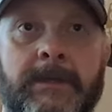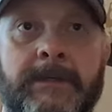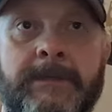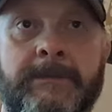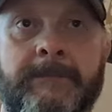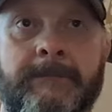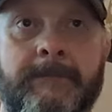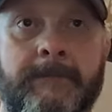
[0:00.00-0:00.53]

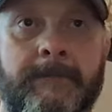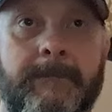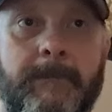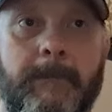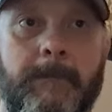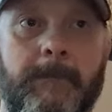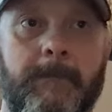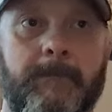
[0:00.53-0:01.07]
Um,
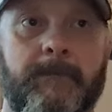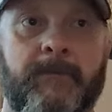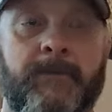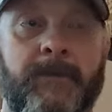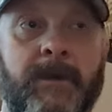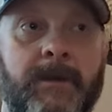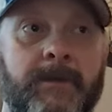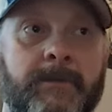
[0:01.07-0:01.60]

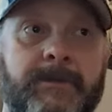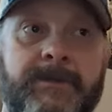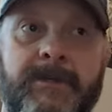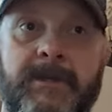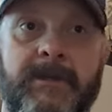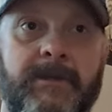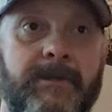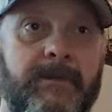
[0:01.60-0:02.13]
for
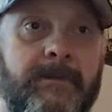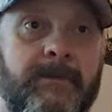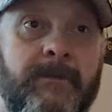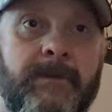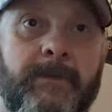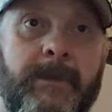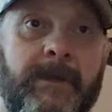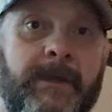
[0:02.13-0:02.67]
argument's sake,
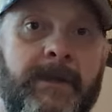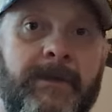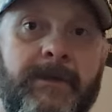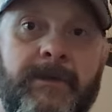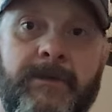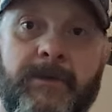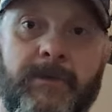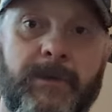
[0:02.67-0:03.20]
you're in a
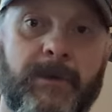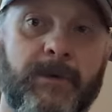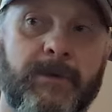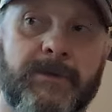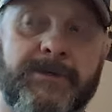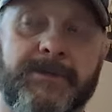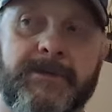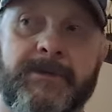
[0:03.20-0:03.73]
band, you're
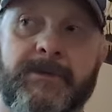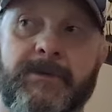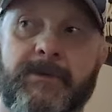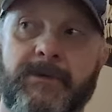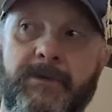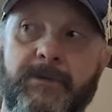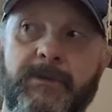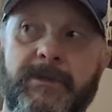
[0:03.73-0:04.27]
rehearsing,
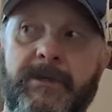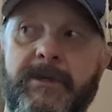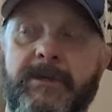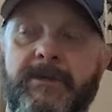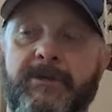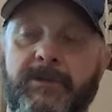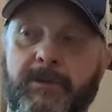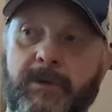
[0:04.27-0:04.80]
you're doing
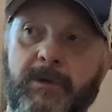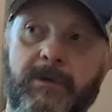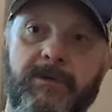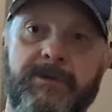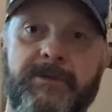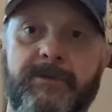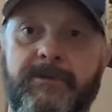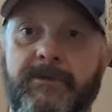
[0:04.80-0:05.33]
gigs, you're
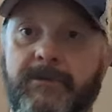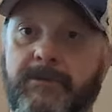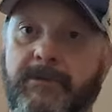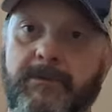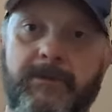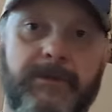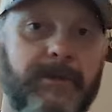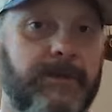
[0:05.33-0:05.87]
rehearsing, you're
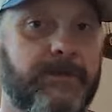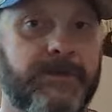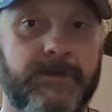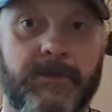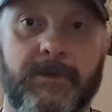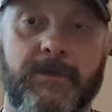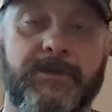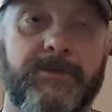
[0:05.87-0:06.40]
doing
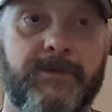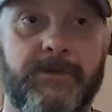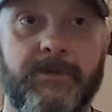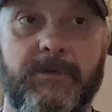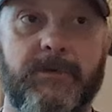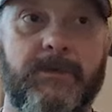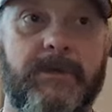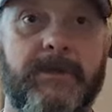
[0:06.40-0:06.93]
gigs, you're rehearsing,
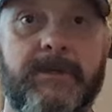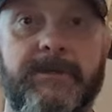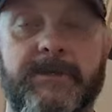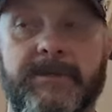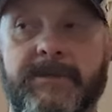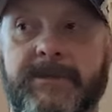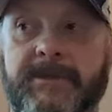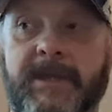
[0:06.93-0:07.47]
you're doing
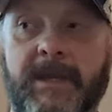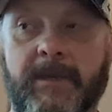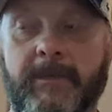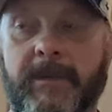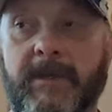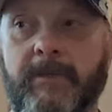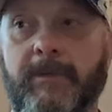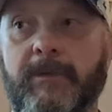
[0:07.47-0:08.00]
gigs. It's the
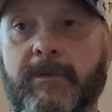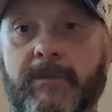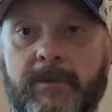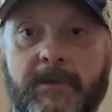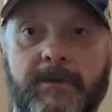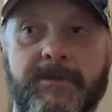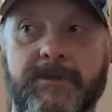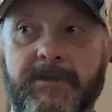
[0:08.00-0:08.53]
same
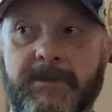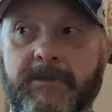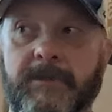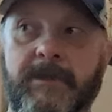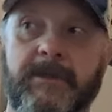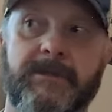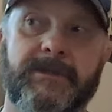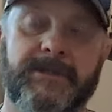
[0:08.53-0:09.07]
people rehearsing,
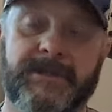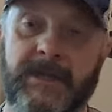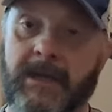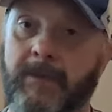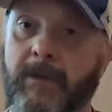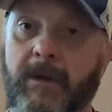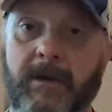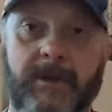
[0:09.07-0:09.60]
doing gigs, the
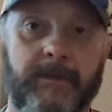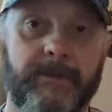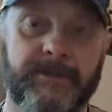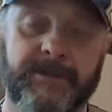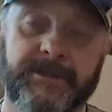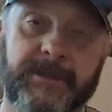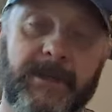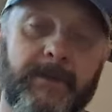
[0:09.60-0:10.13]
same
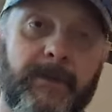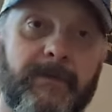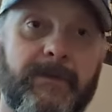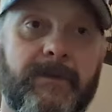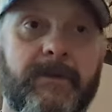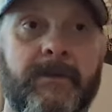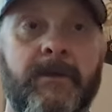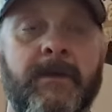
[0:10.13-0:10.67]
arguments, the same
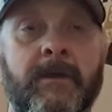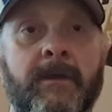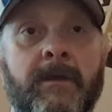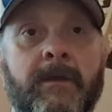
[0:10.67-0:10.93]
everything